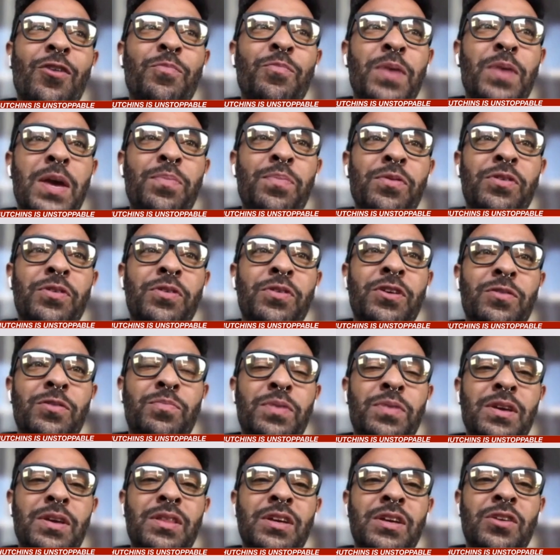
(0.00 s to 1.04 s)
on paper,
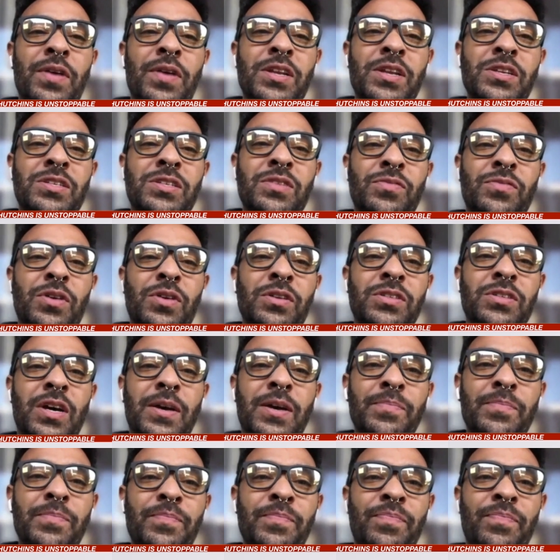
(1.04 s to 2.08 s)
could be the greatest of all
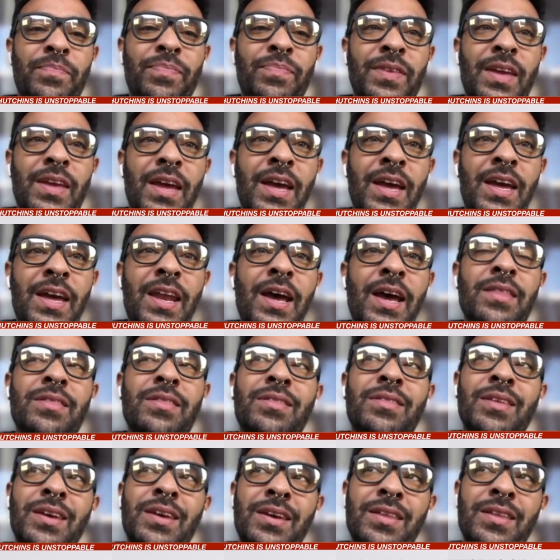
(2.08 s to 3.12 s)
time, and
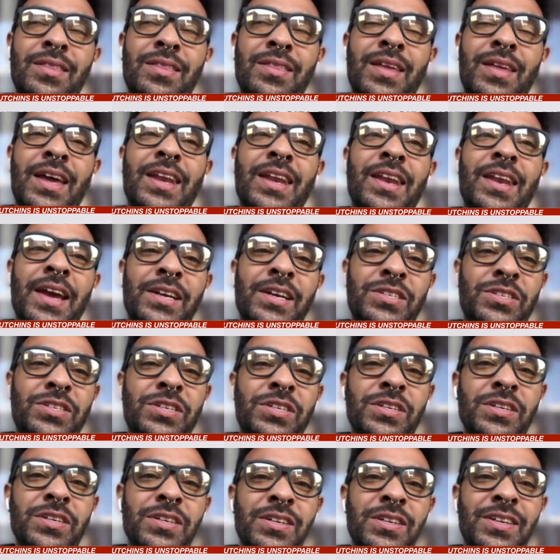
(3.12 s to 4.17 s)
I think that
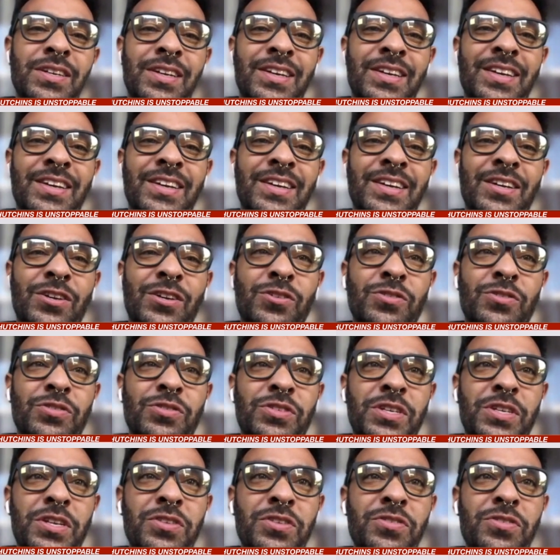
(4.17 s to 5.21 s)
next year,
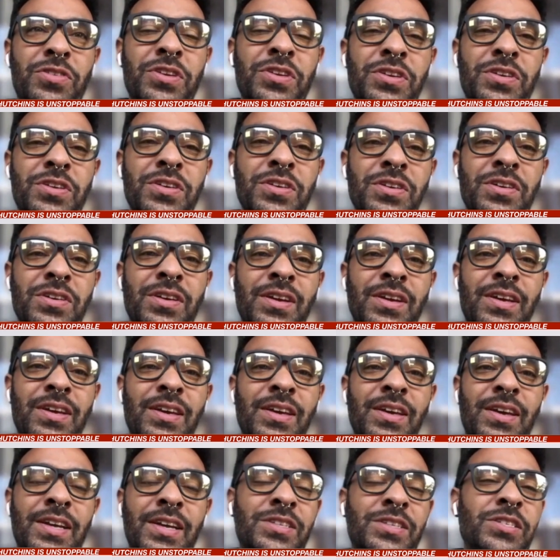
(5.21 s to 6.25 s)
her senior year,
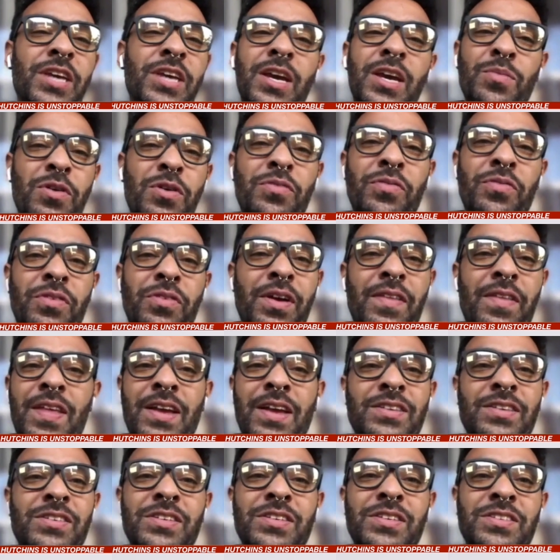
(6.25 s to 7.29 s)
it's game over,
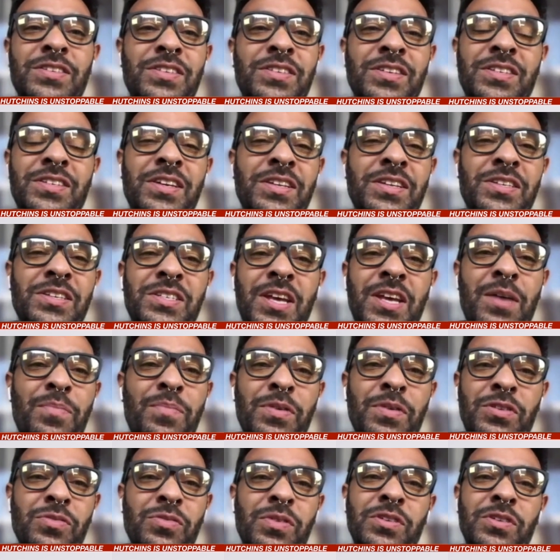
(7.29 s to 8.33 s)
and then she's just going to
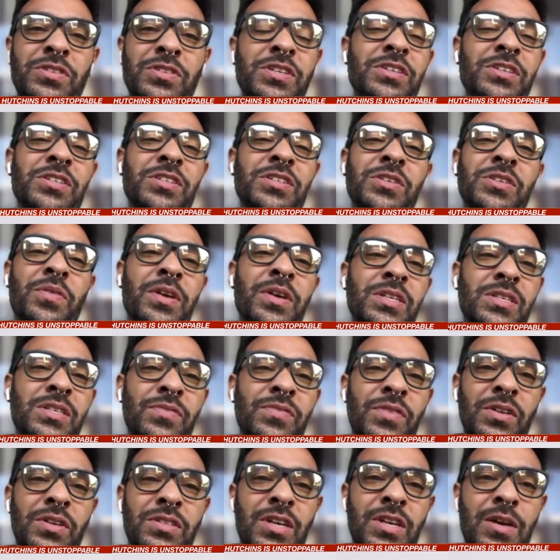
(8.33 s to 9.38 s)
stamp it to where she is the
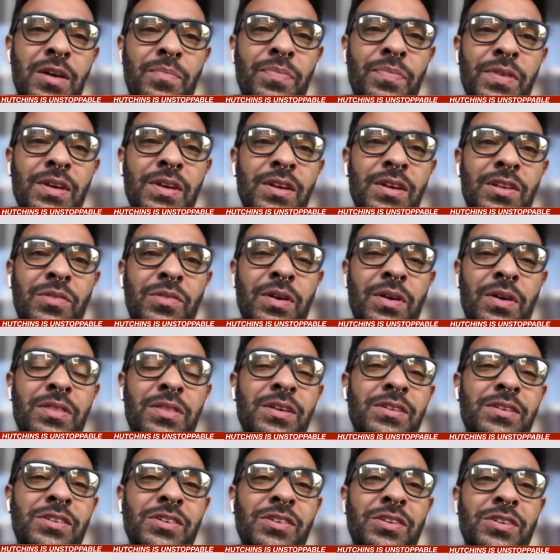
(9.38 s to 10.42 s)
greatest of all time. Do
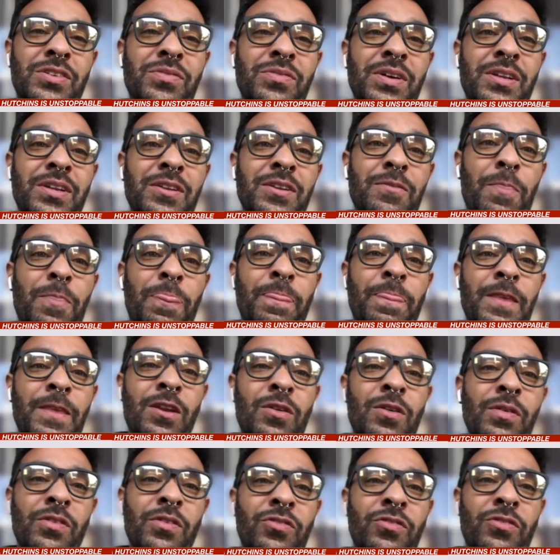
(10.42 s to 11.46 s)
I think she can run,
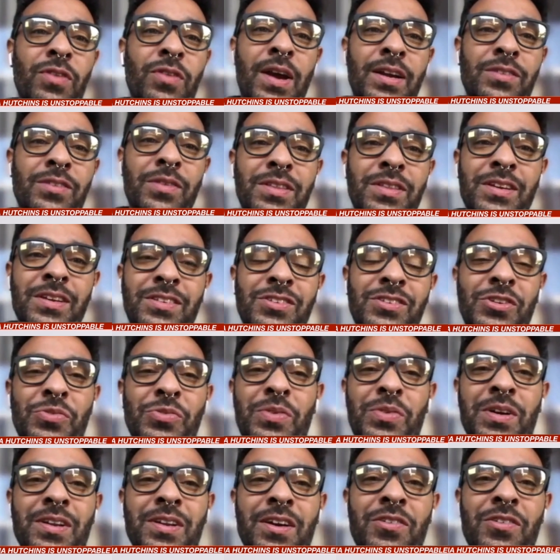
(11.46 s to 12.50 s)
you know, in track? Do I think
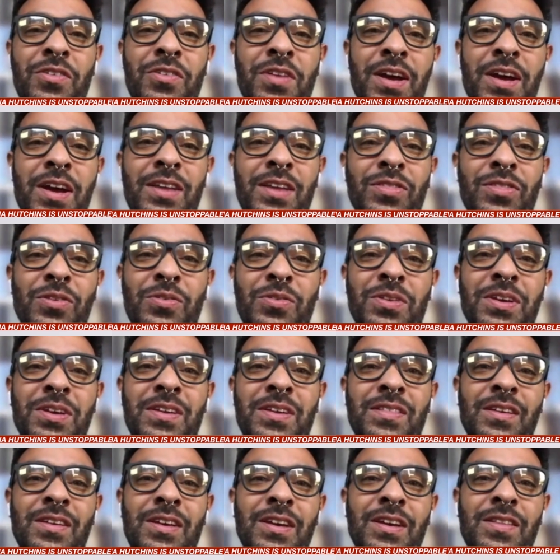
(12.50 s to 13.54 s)
she can run under nine
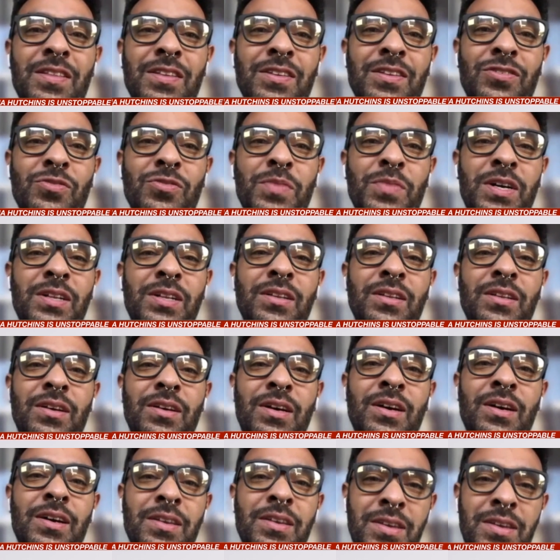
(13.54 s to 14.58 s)
thirty in the in the two mile?
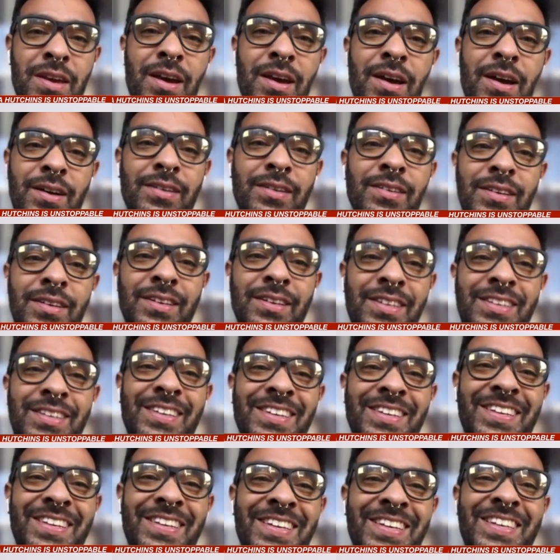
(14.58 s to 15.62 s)
Uh, yeah. yeah,